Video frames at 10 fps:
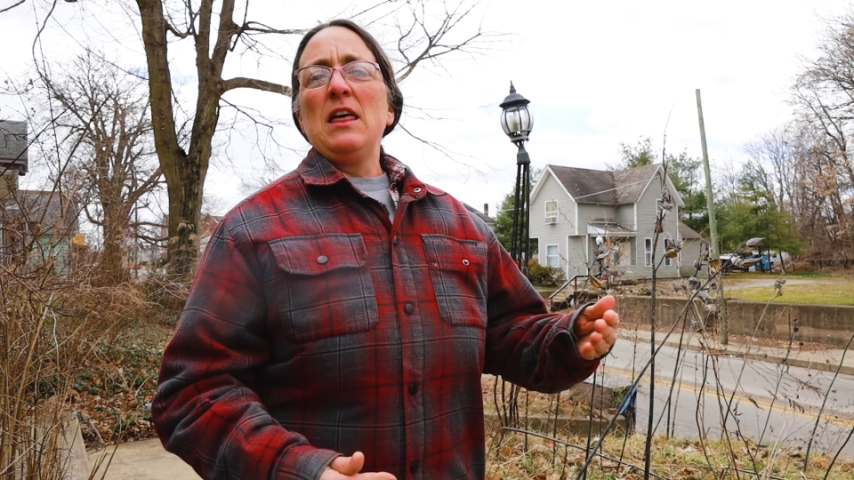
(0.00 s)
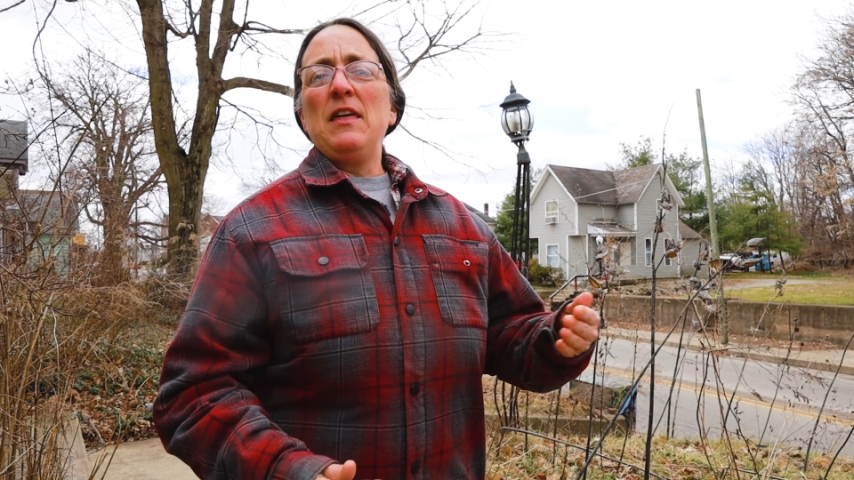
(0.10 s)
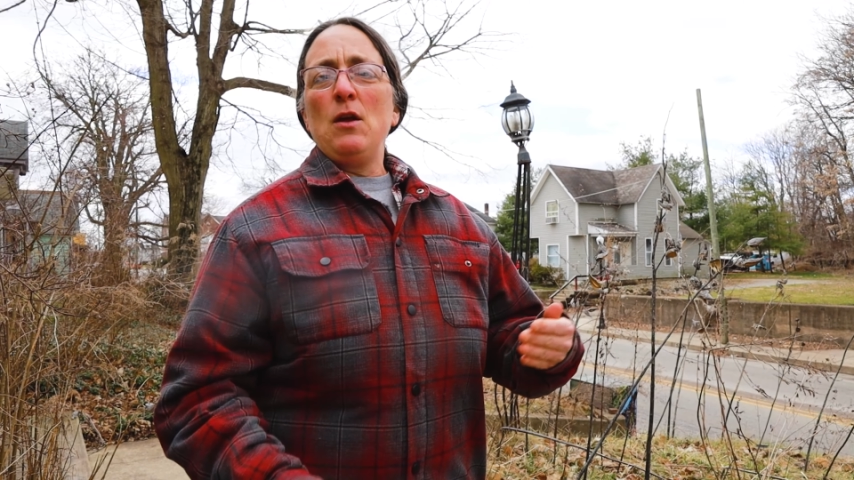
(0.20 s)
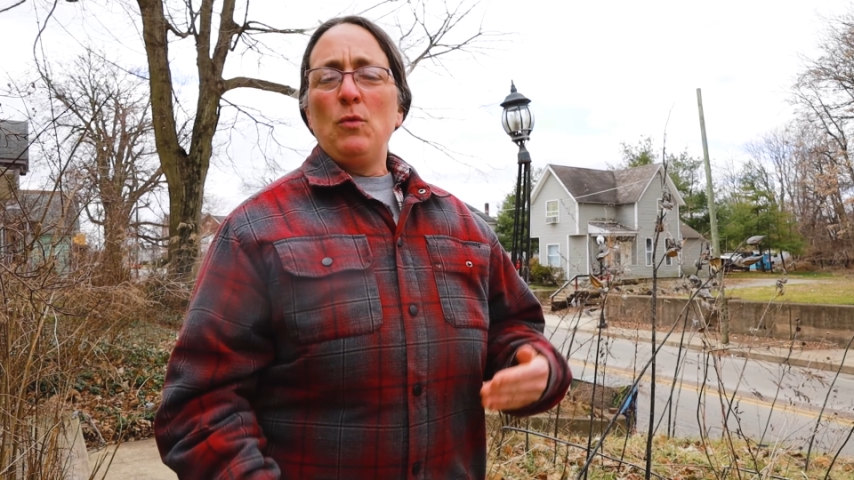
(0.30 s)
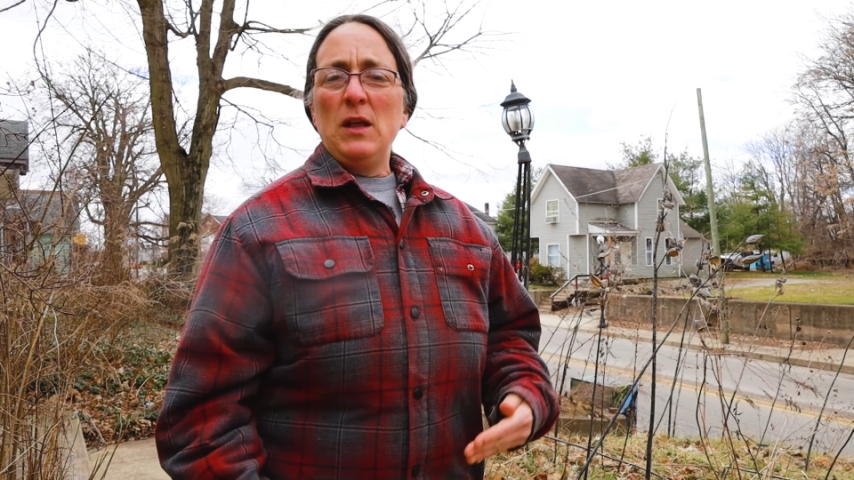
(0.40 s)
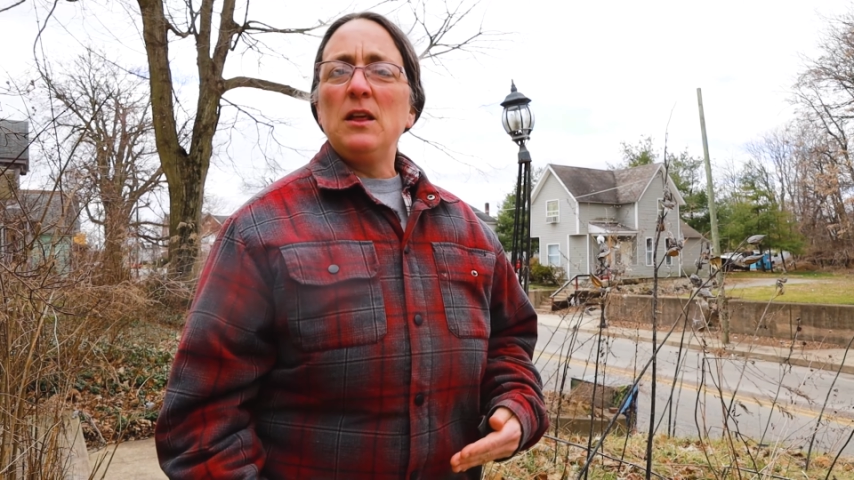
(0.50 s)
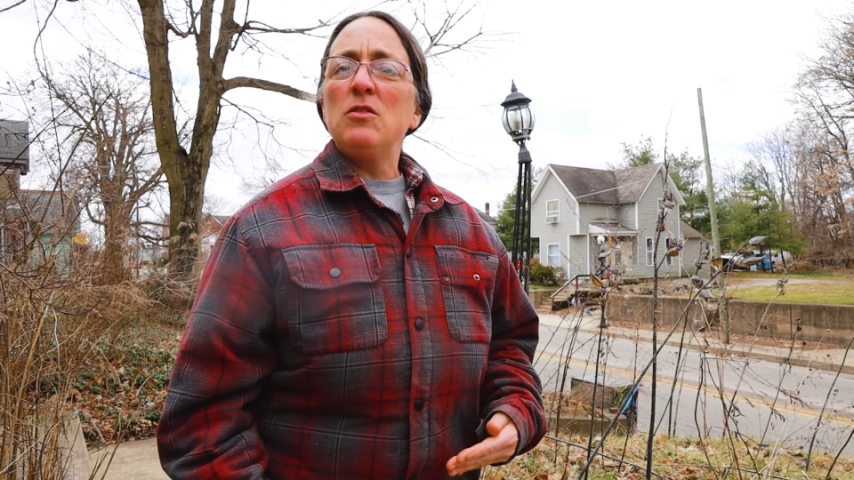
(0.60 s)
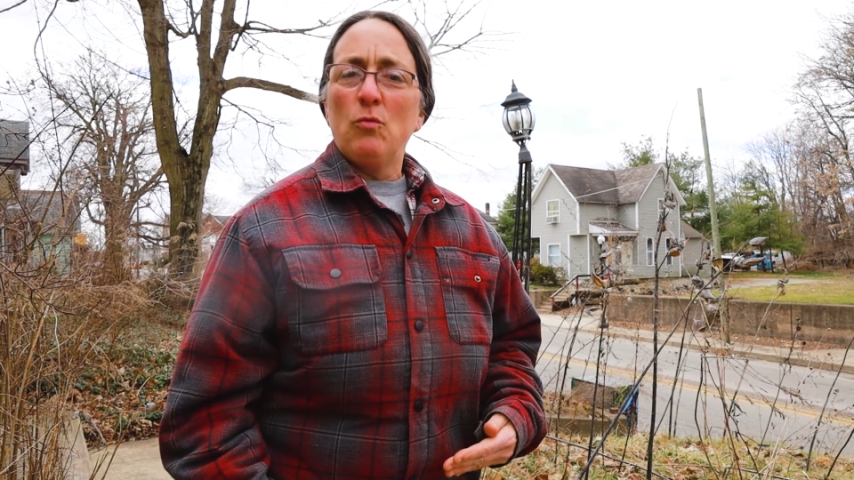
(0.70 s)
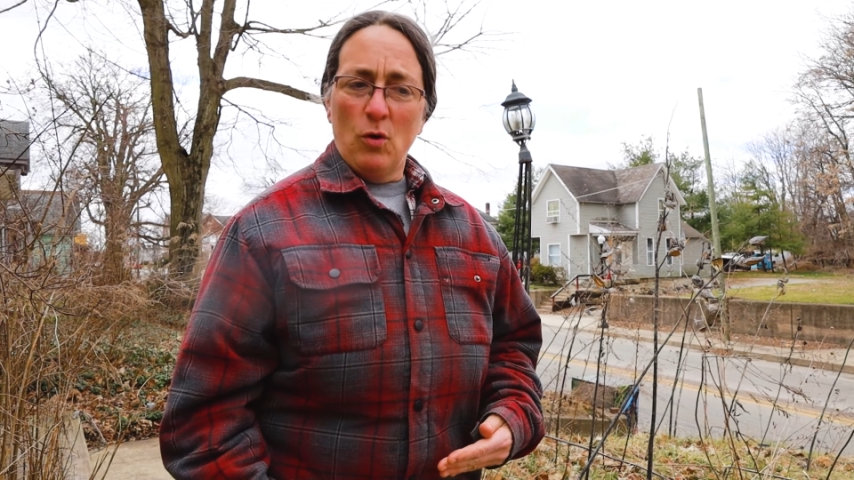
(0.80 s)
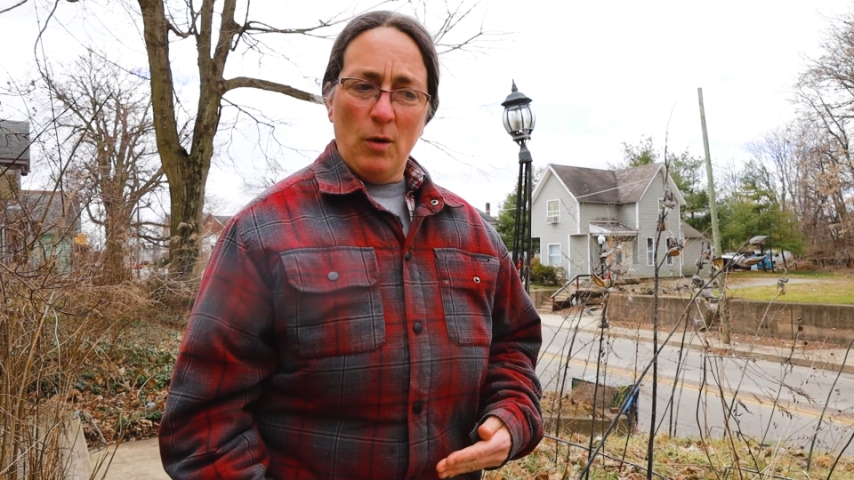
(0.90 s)
than it will in
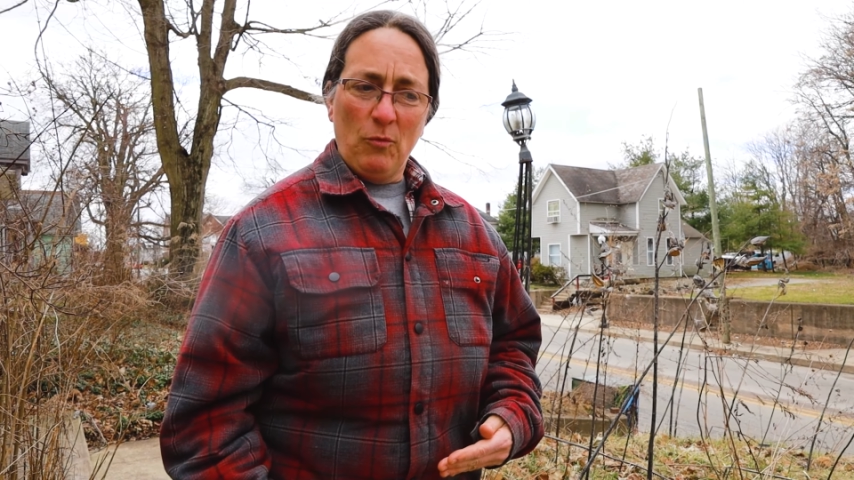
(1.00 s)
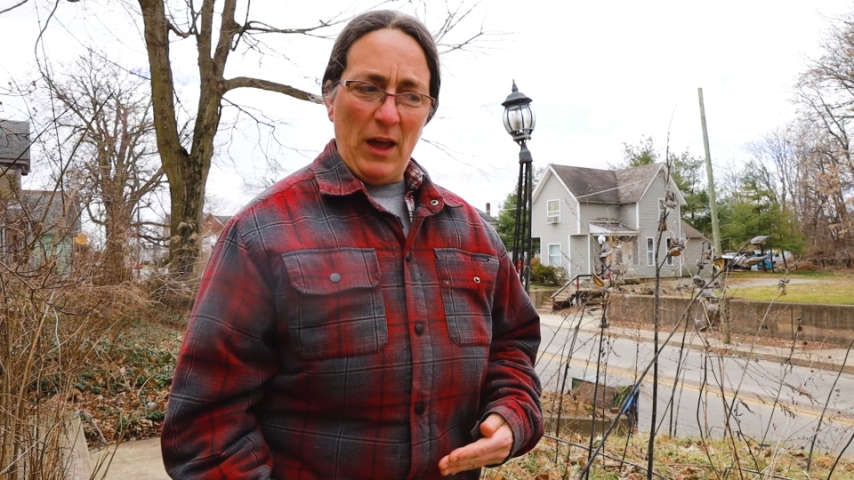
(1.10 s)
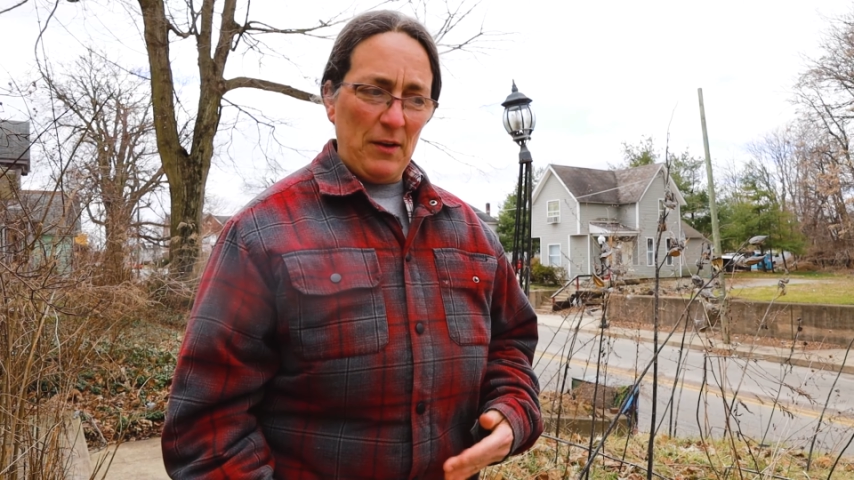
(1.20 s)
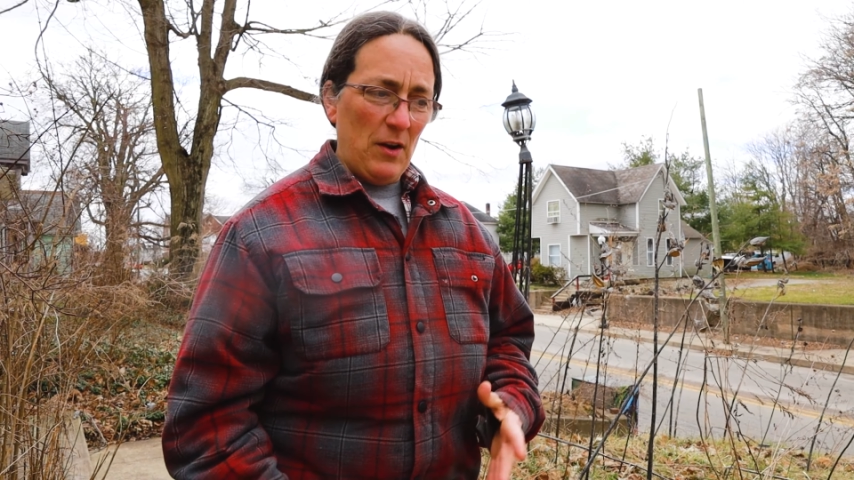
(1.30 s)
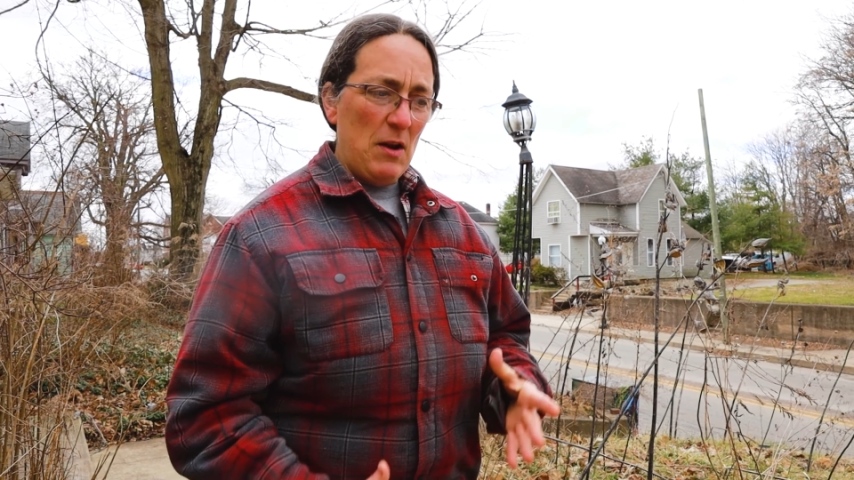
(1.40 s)
the warm weather.